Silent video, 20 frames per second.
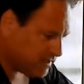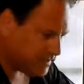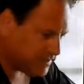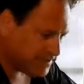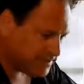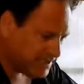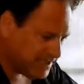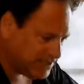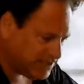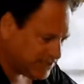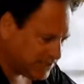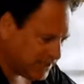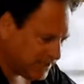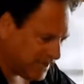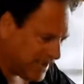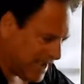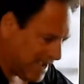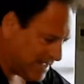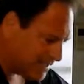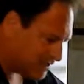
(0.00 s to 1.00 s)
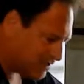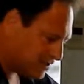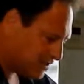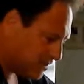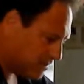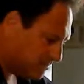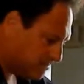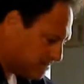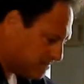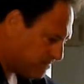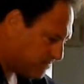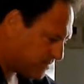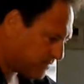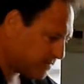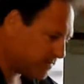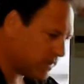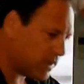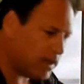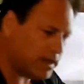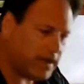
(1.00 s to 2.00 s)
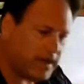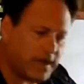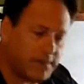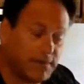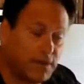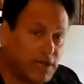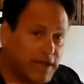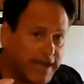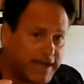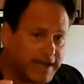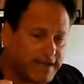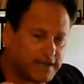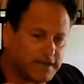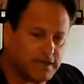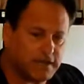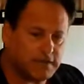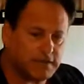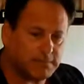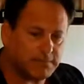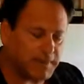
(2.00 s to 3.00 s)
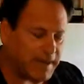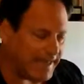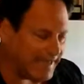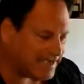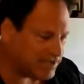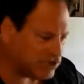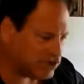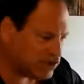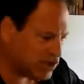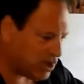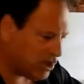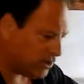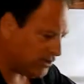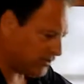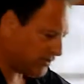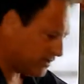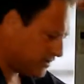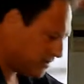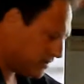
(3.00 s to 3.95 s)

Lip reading: seasoning, and some Himalayan pink salt.